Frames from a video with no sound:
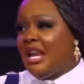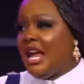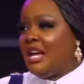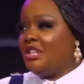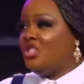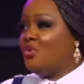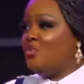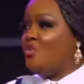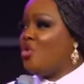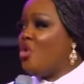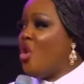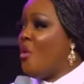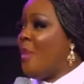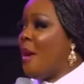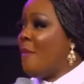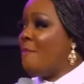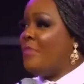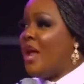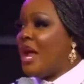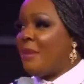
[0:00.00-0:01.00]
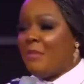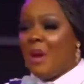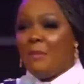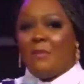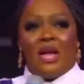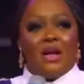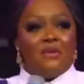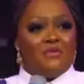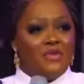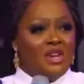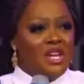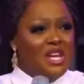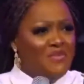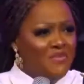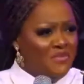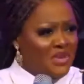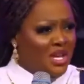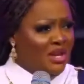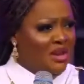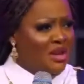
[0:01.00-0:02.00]
Alaji, will come and beg Mama every
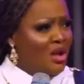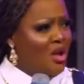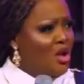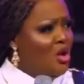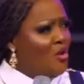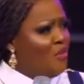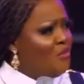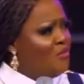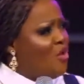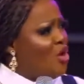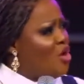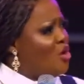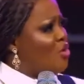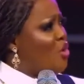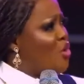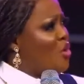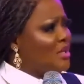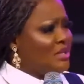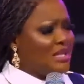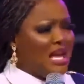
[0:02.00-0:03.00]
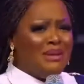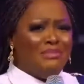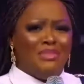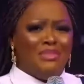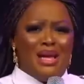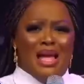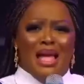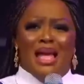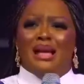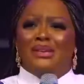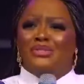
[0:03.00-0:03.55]
evening for a long time.